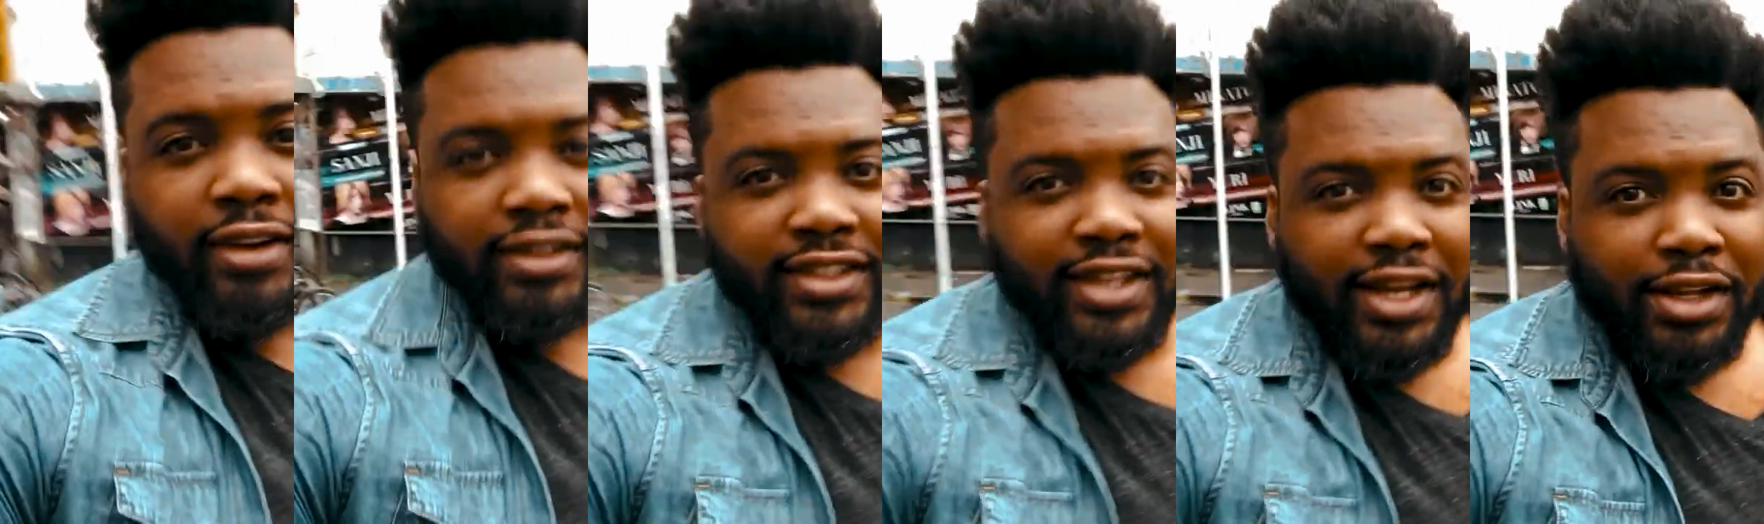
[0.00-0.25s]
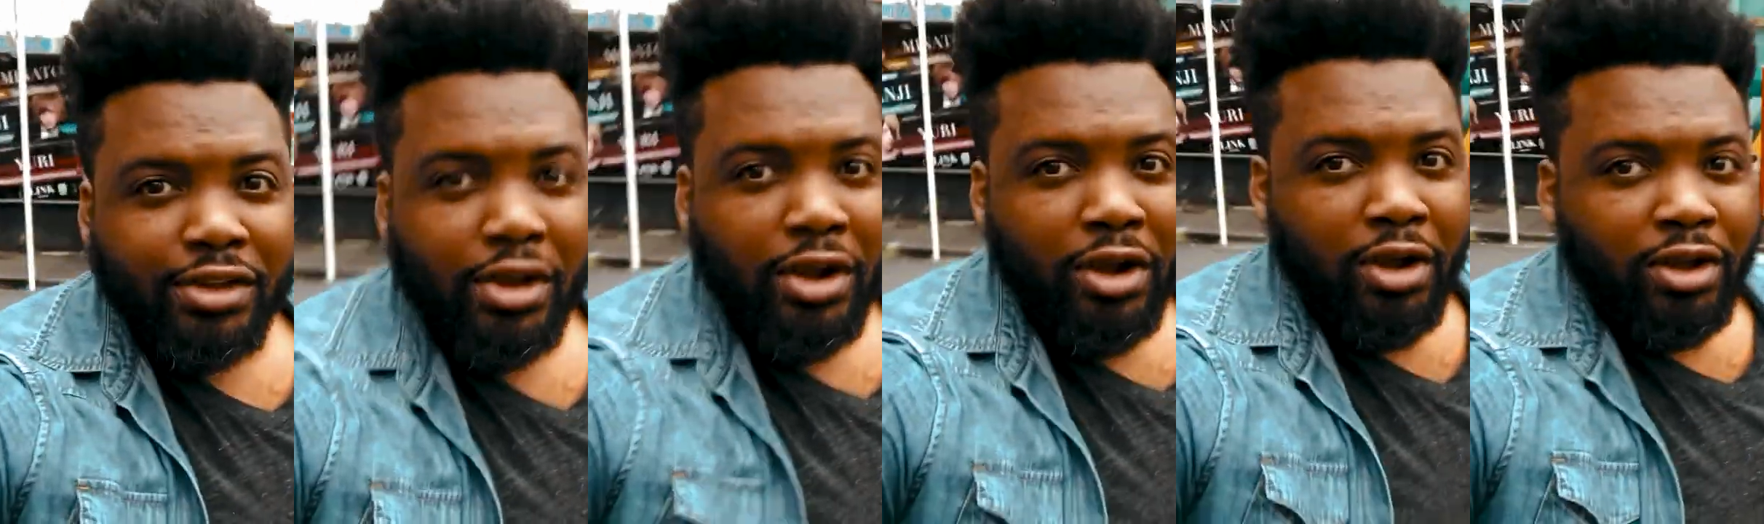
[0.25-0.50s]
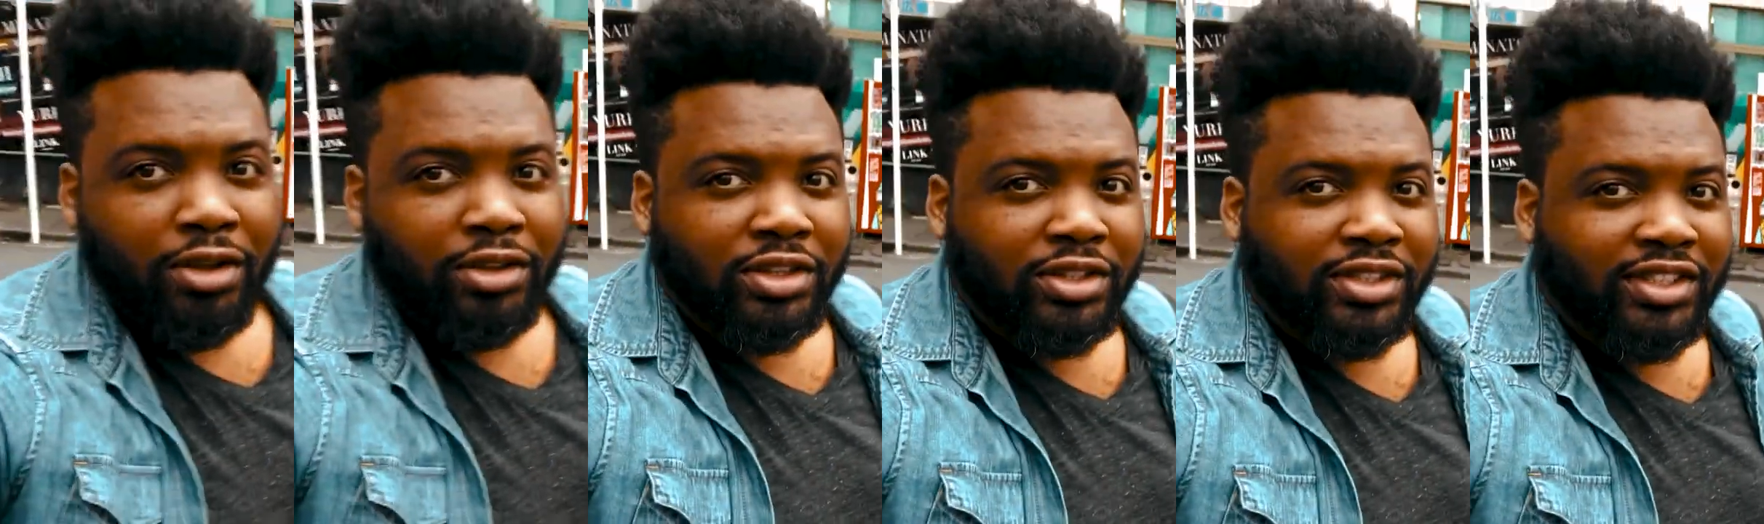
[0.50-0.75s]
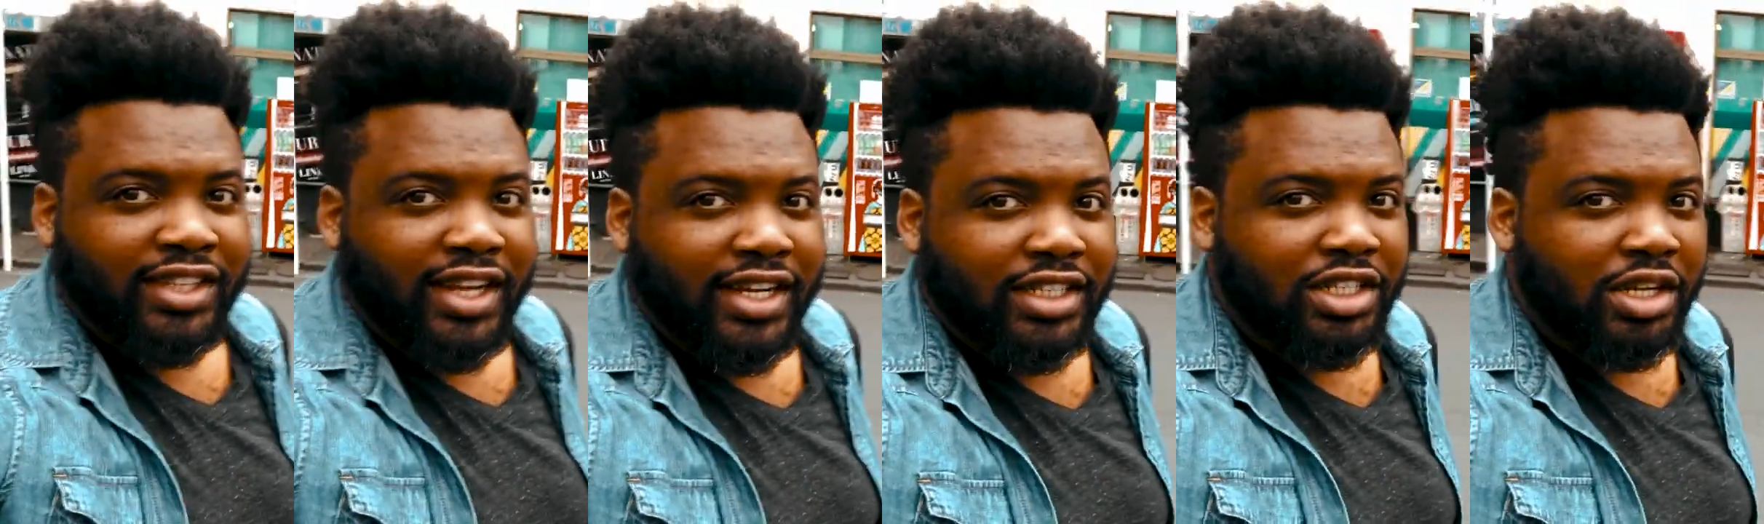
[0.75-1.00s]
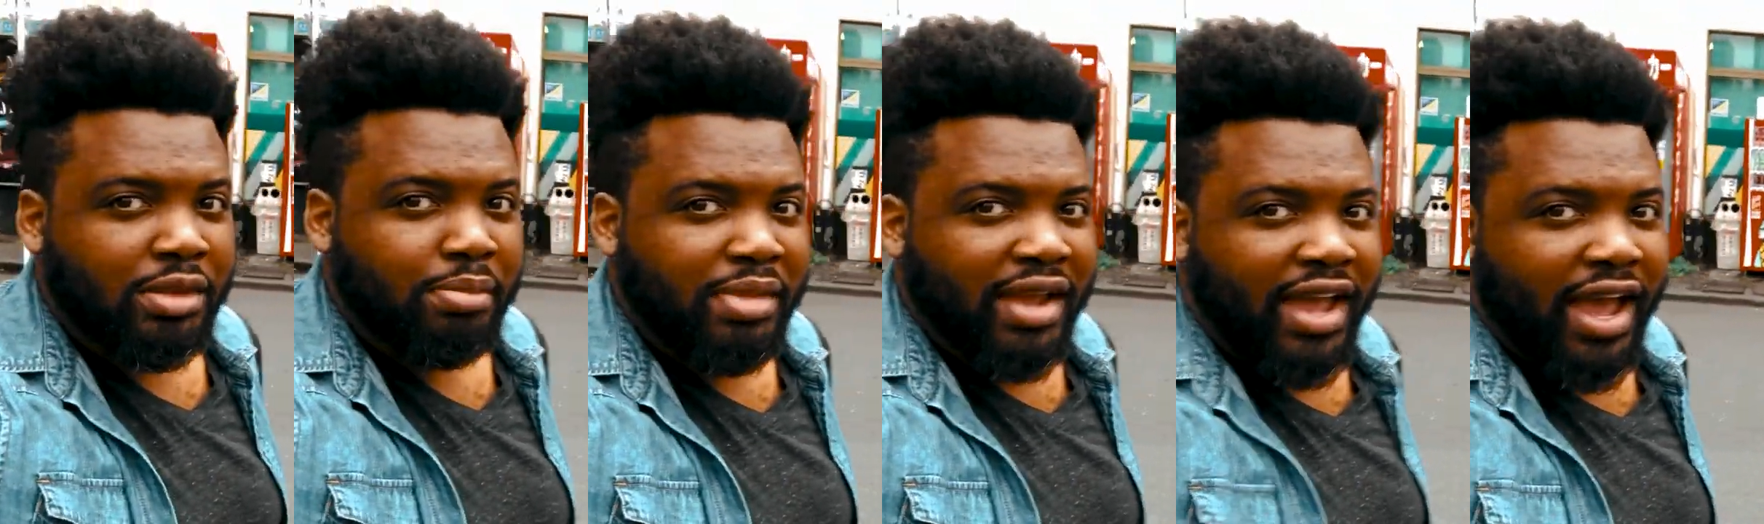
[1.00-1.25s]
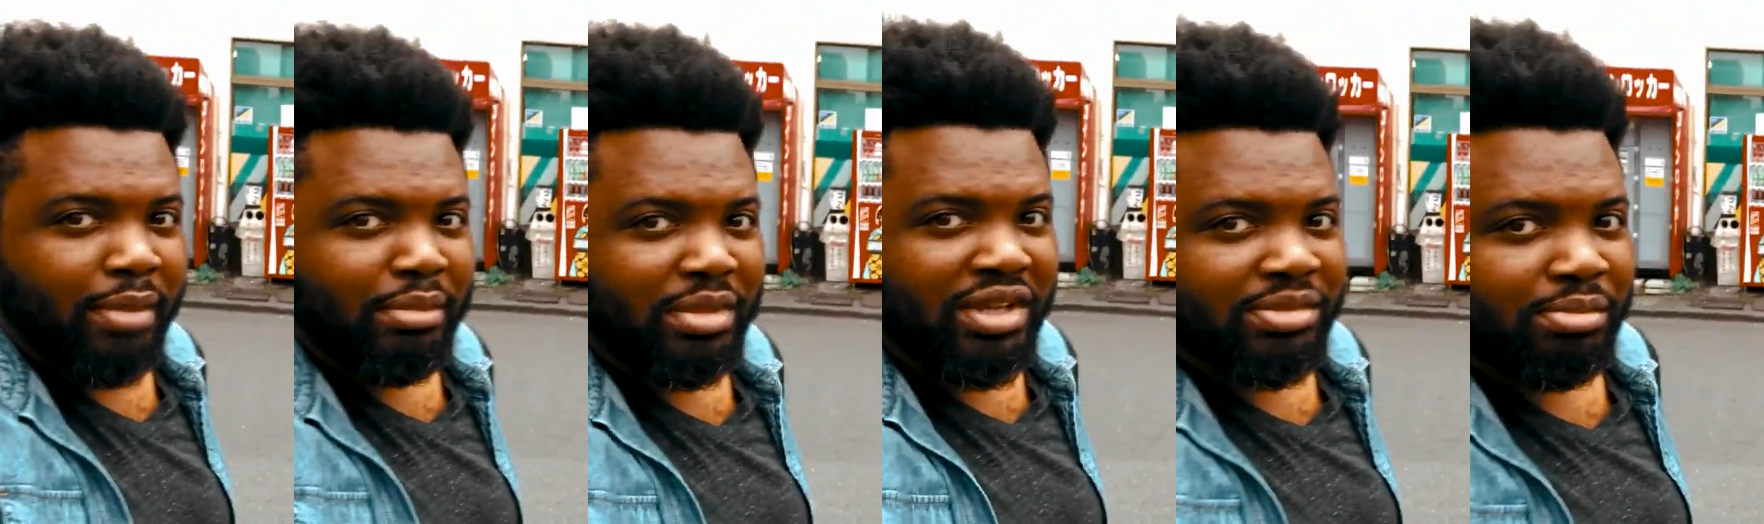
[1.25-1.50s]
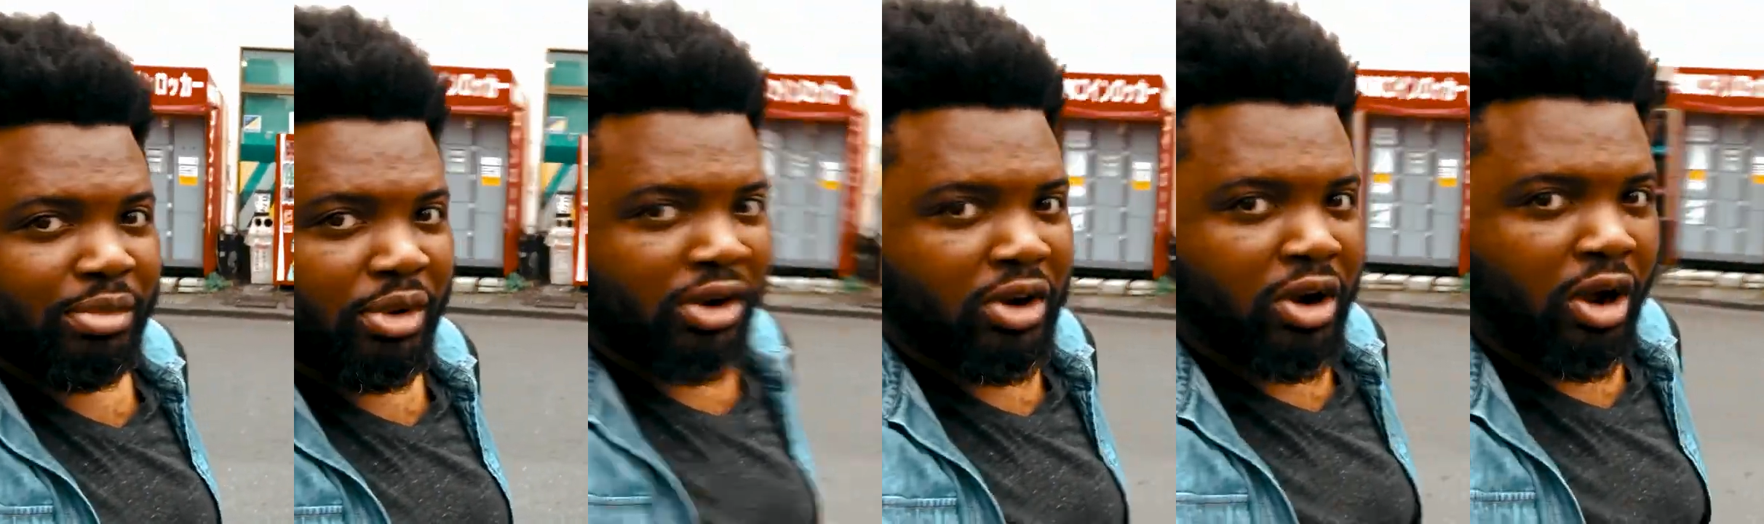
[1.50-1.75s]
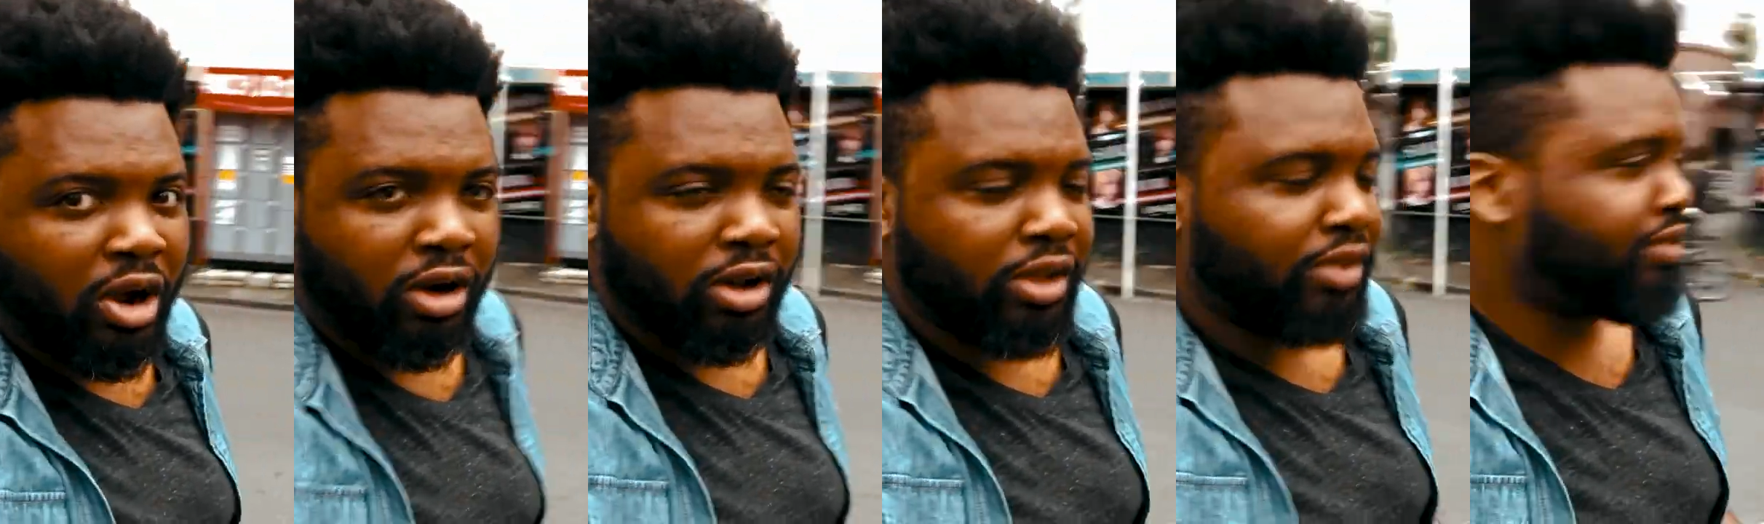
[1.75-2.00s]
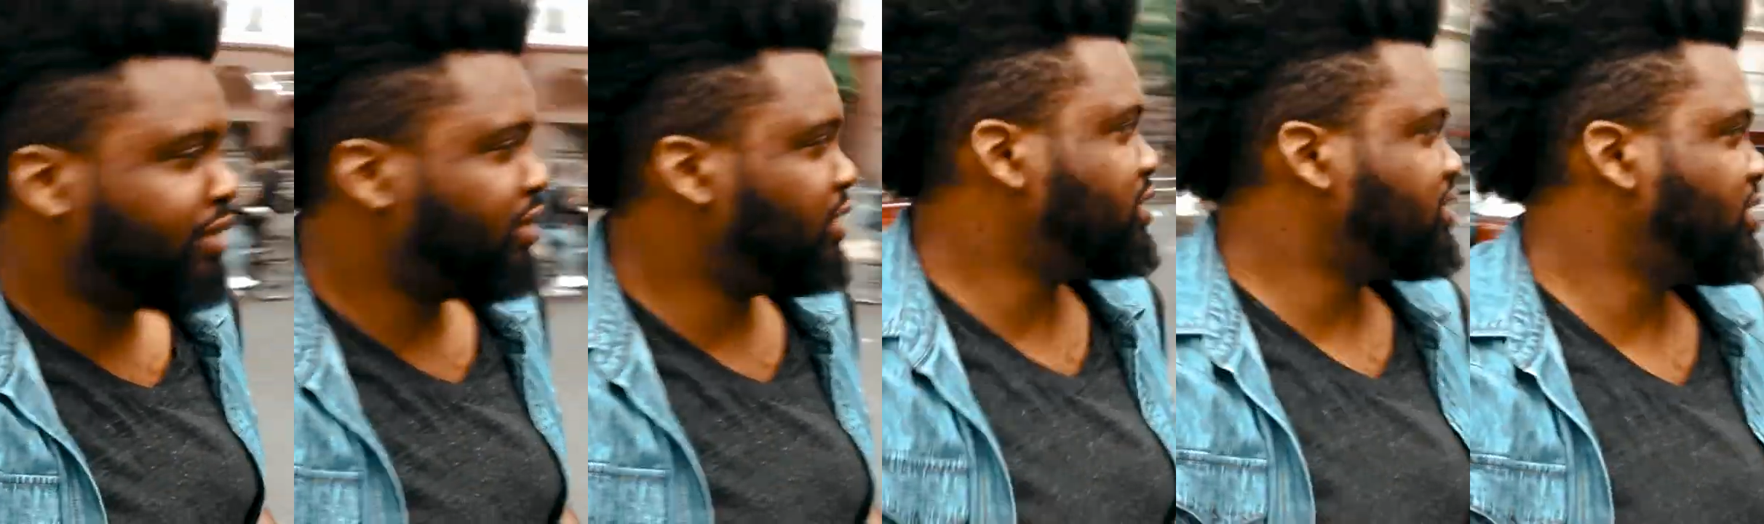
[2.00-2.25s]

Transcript: looks like the, the selection behind me is more colorful,